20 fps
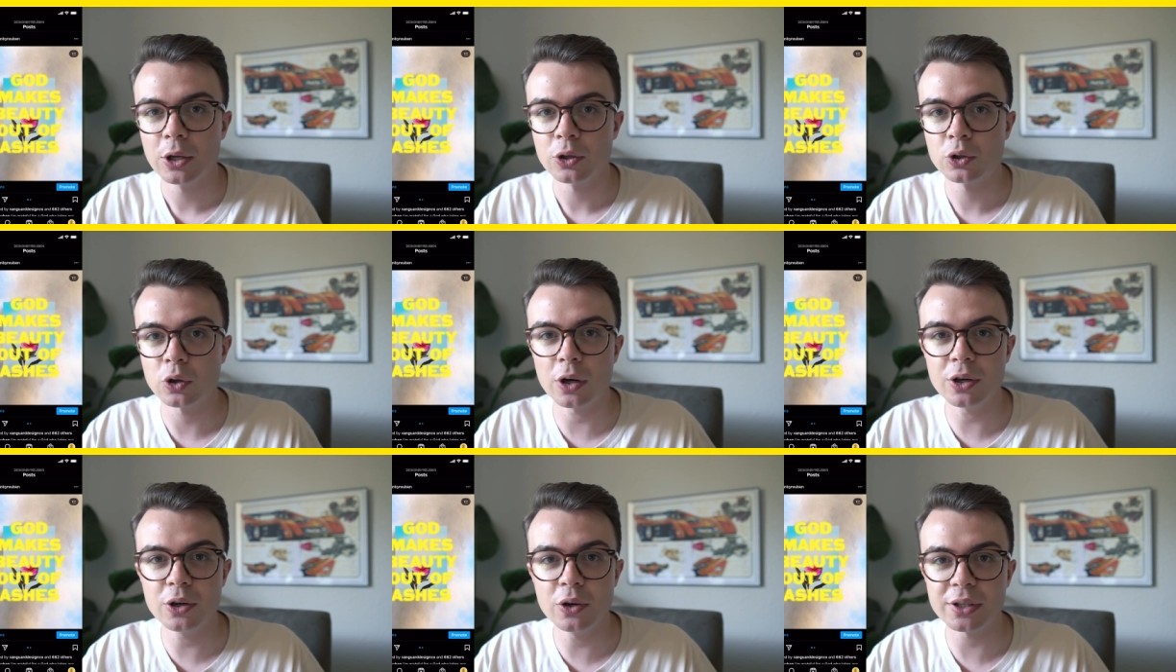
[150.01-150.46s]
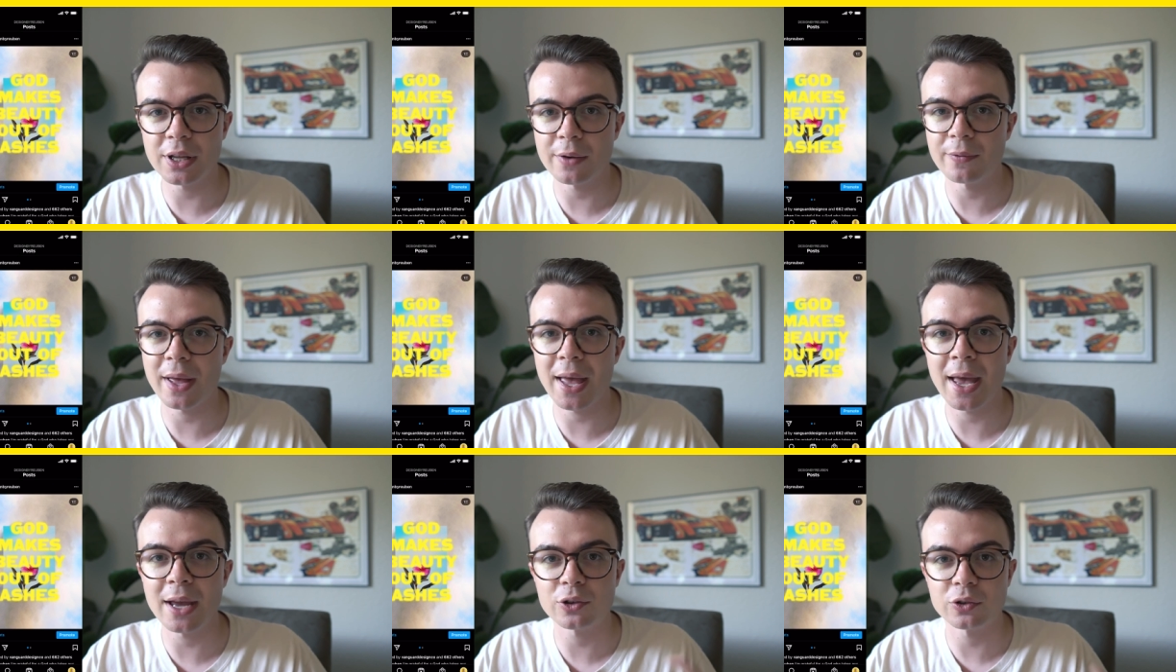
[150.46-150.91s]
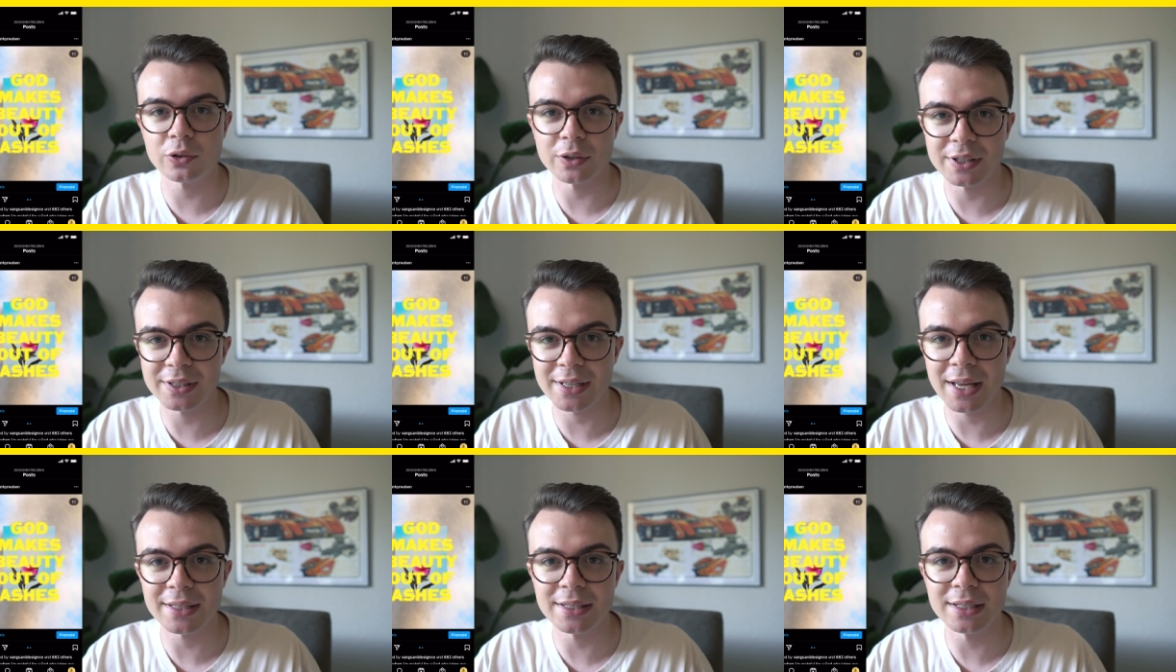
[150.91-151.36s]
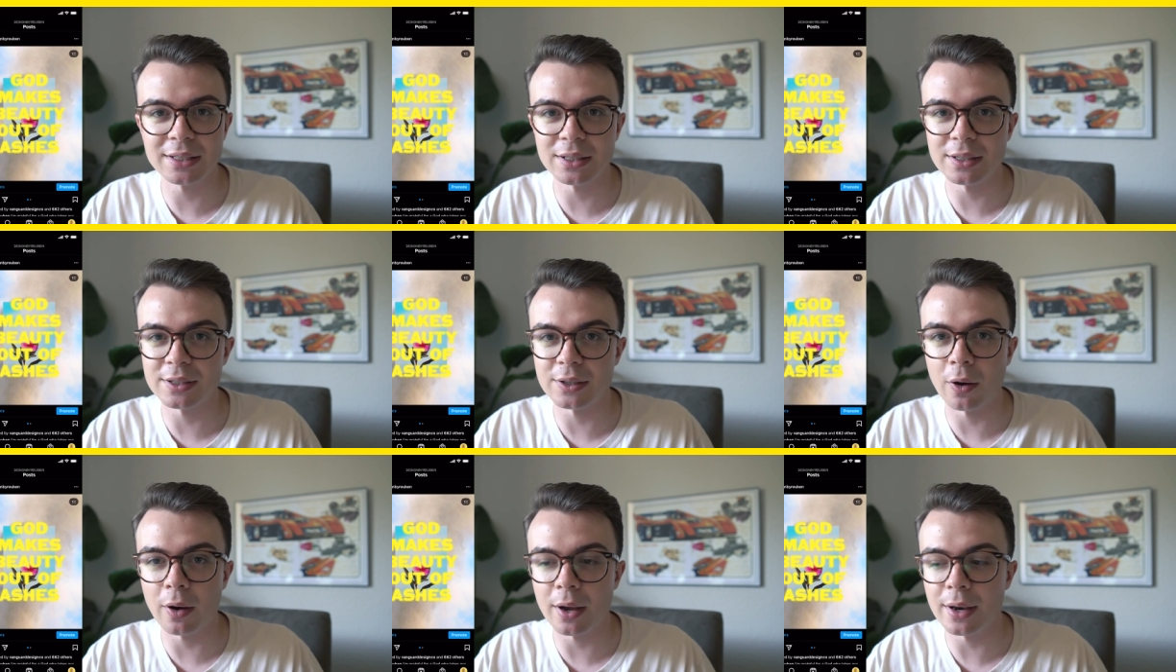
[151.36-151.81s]
Try and use that for extra aesthetic
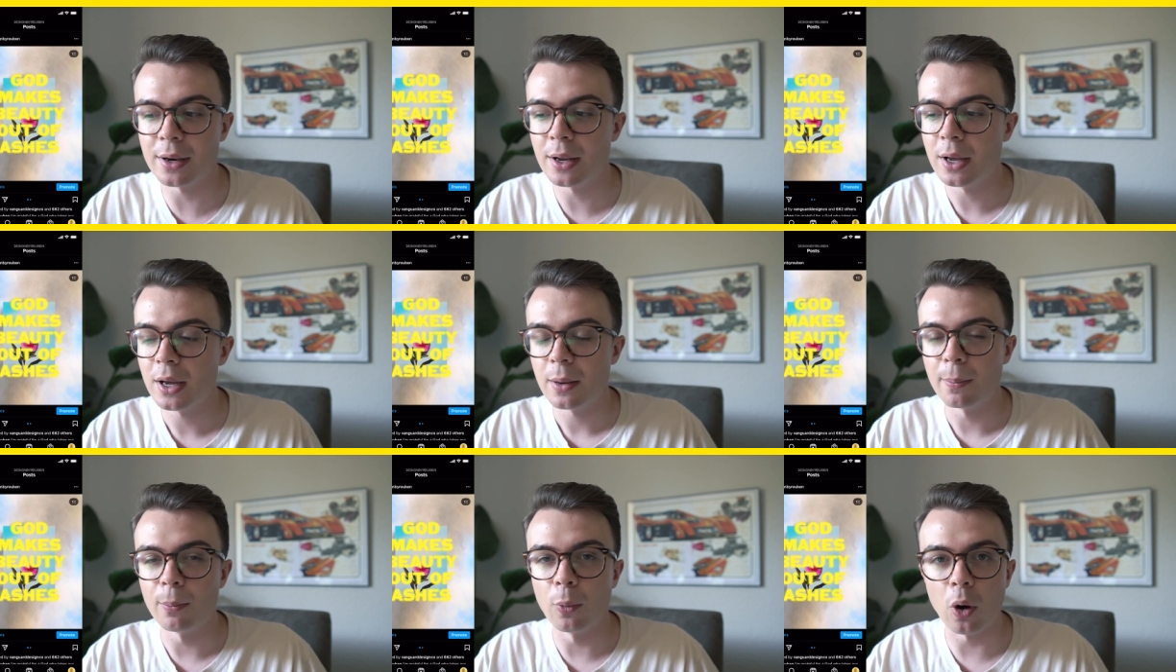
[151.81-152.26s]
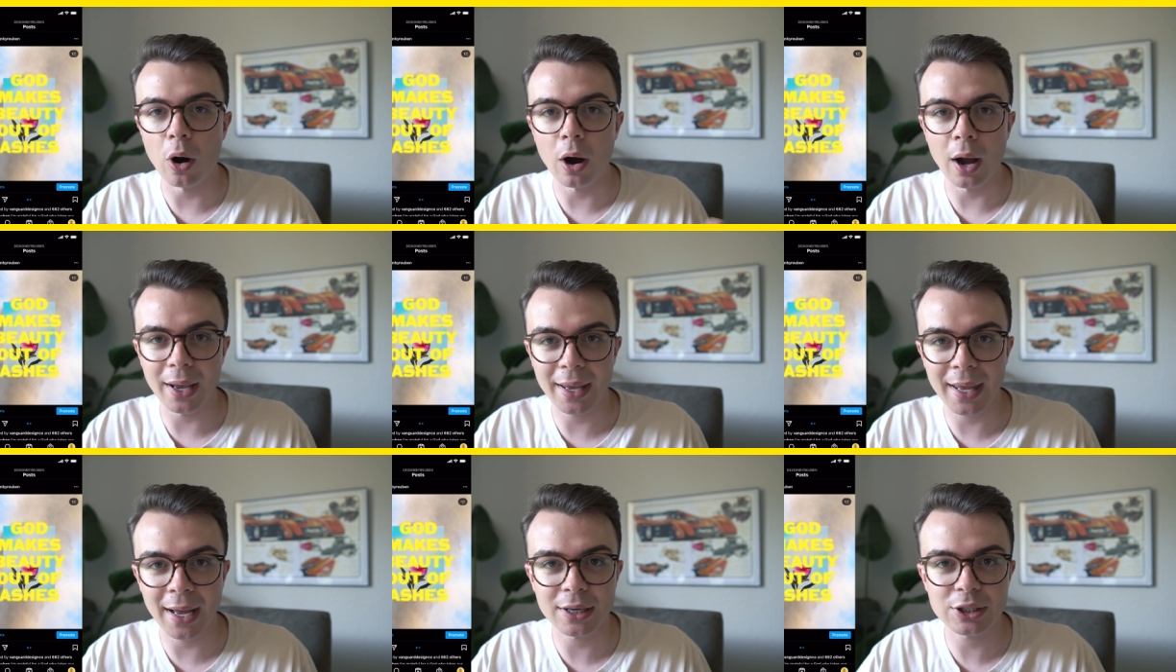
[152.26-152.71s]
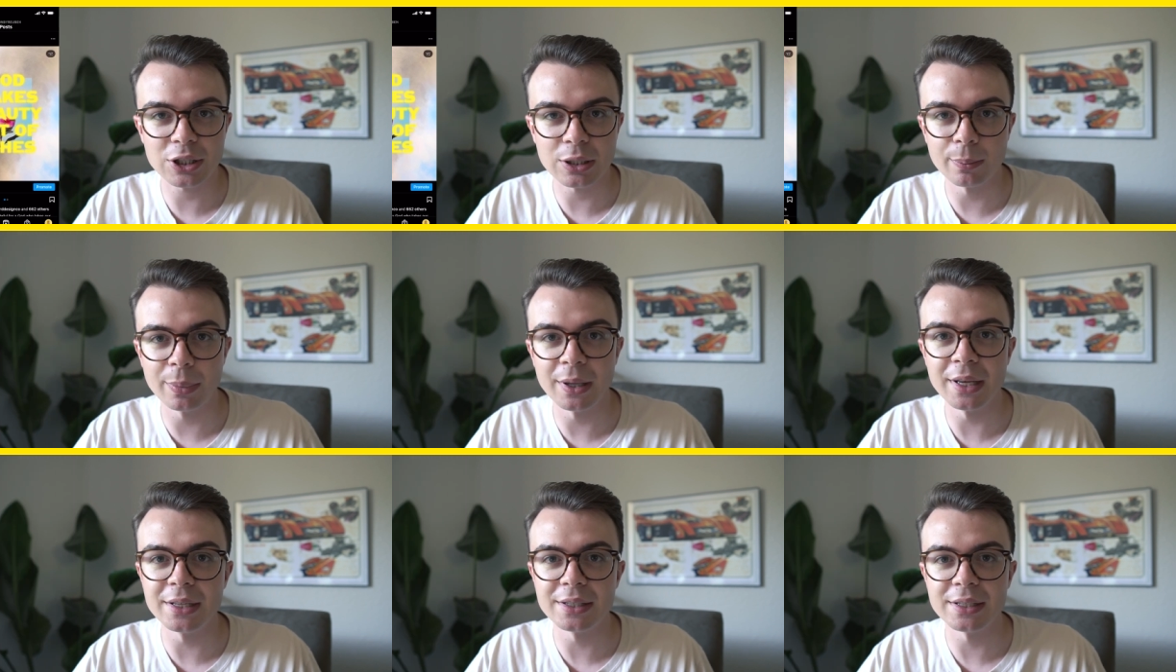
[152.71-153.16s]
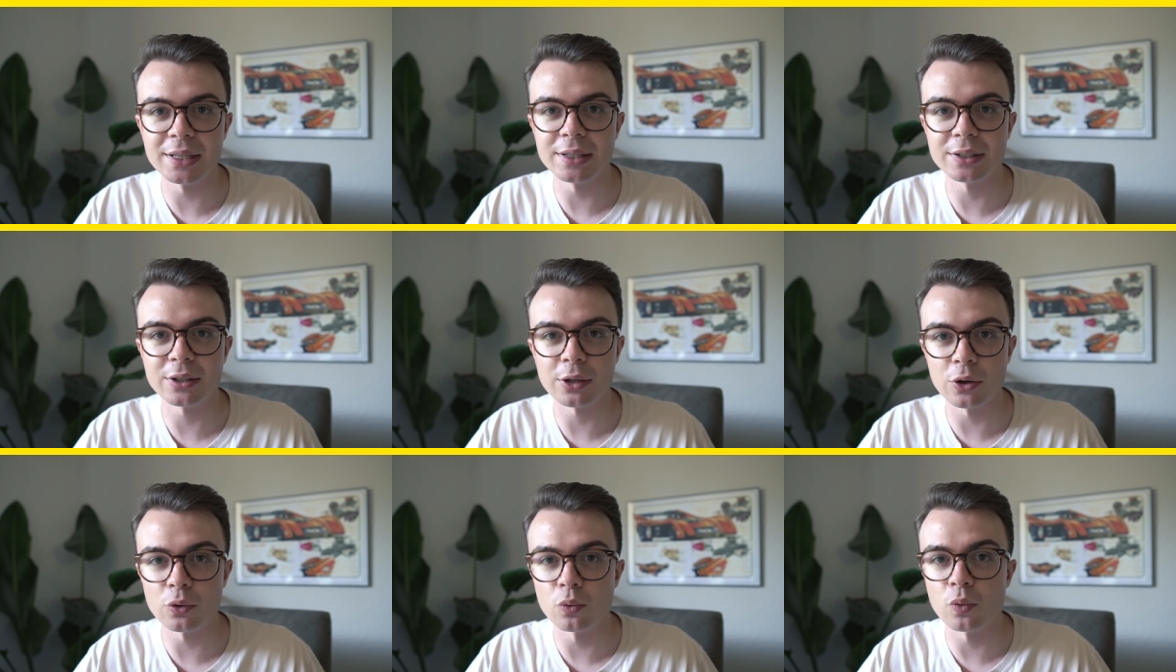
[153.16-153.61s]
design, more eye-catching
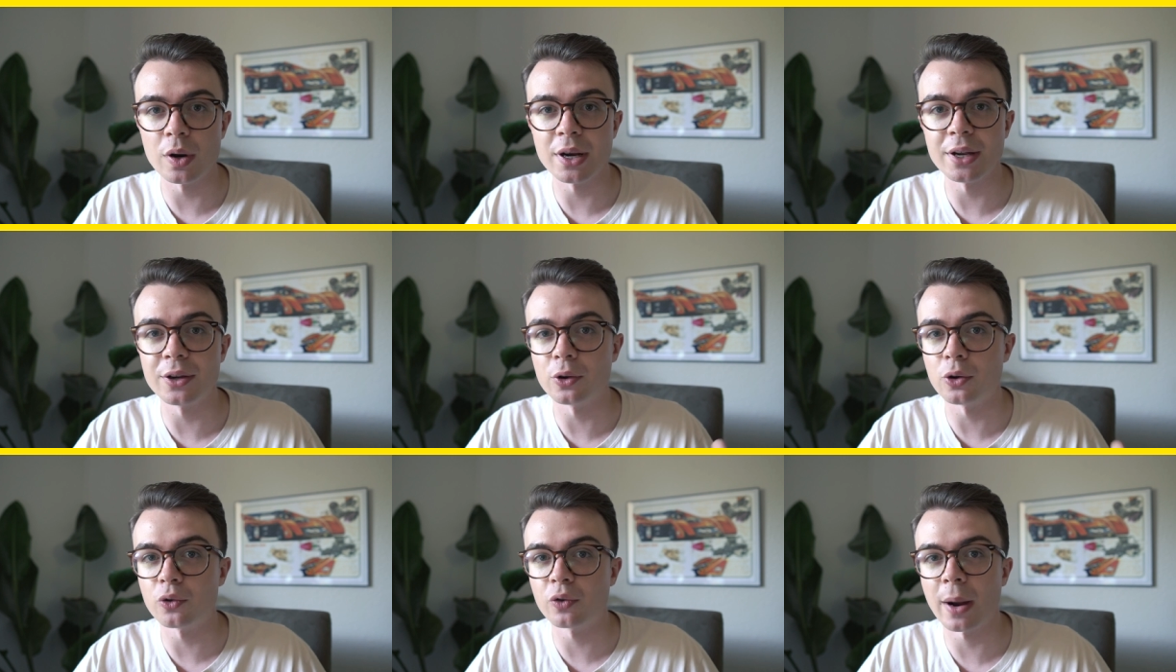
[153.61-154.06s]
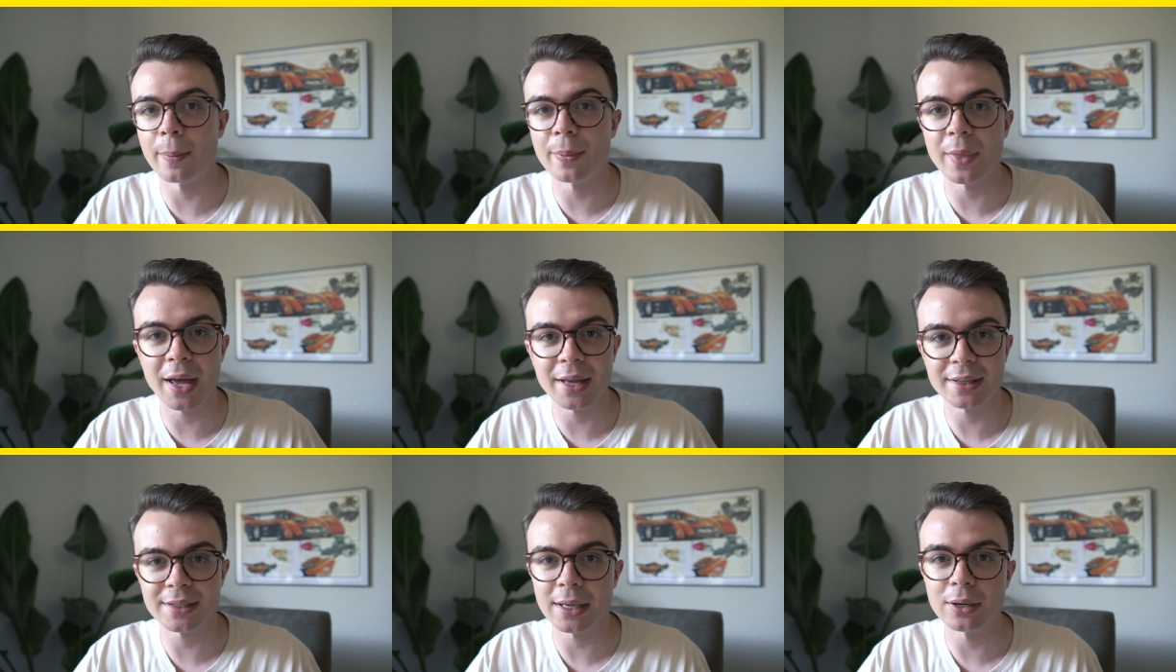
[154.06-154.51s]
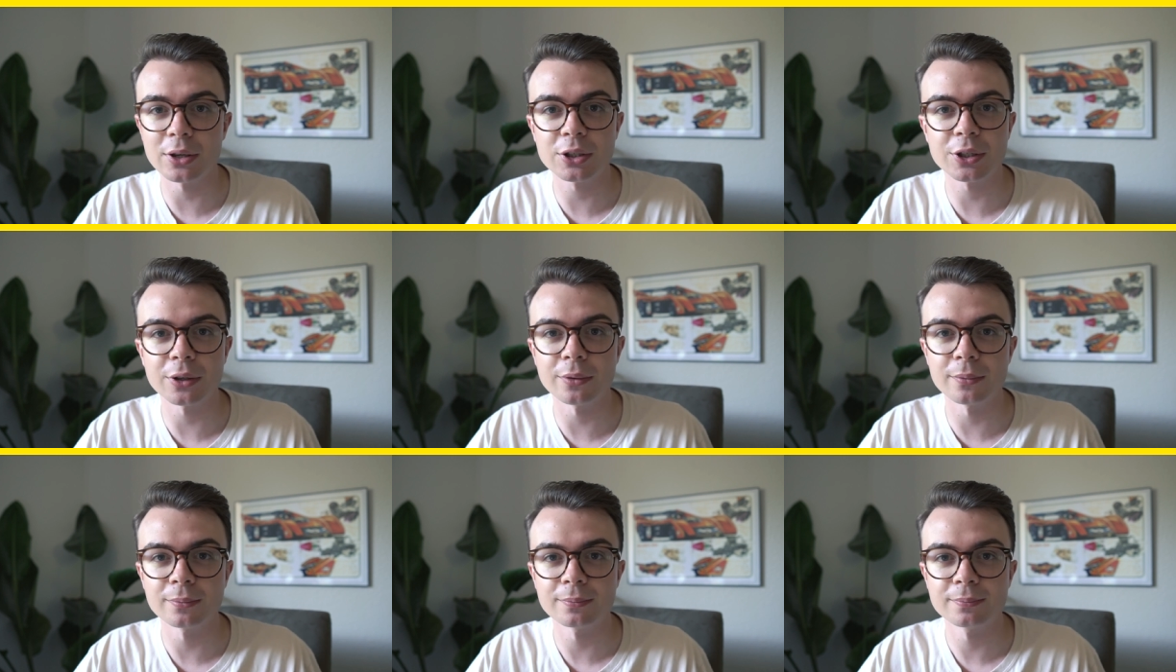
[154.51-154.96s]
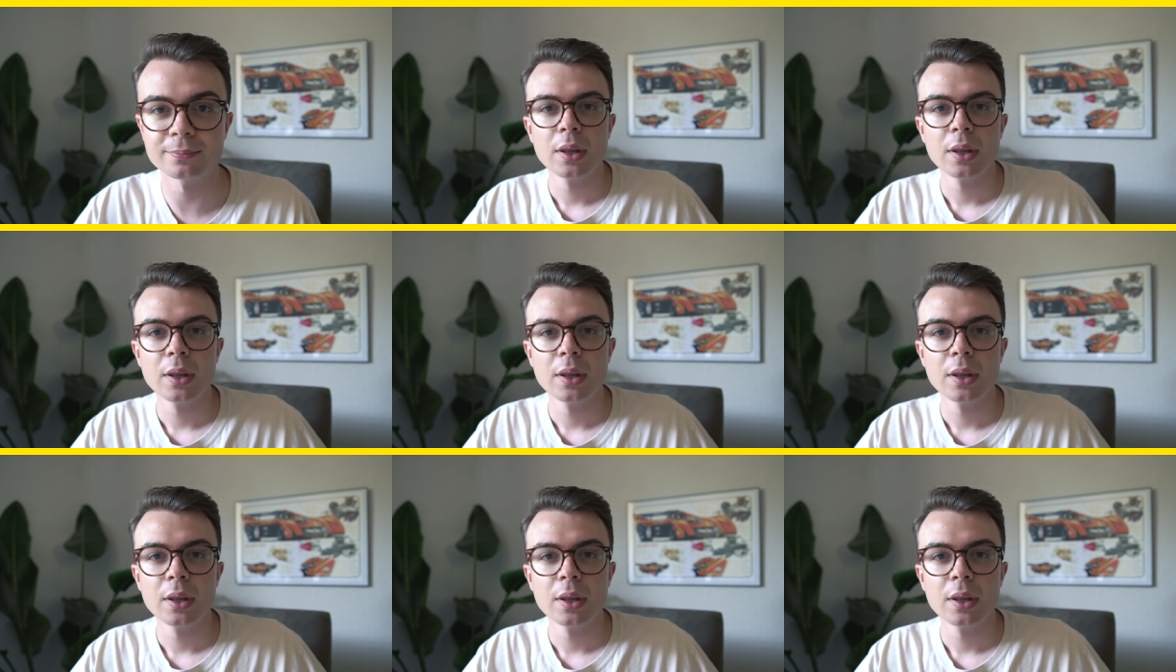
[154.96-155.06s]
pieces, so you really do grab that attention.